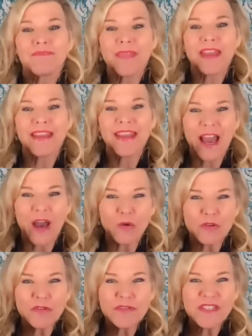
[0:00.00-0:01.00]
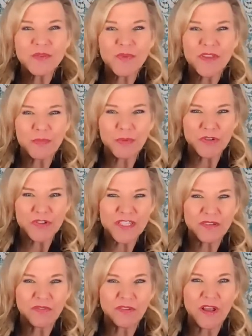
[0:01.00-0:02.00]
encounters with the
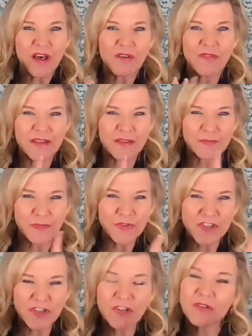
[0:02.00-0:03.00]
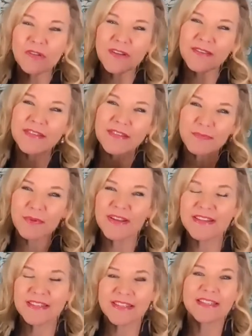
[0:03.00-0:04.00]
person of love, and particularly in these
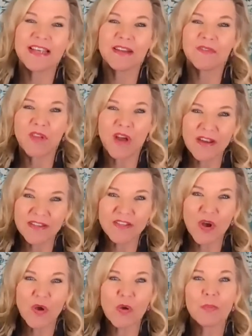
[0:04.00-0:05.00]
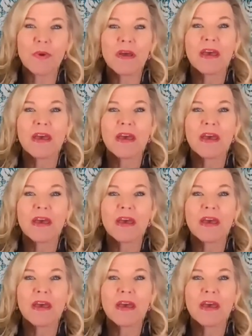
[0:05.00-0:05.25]
places that have lost hope,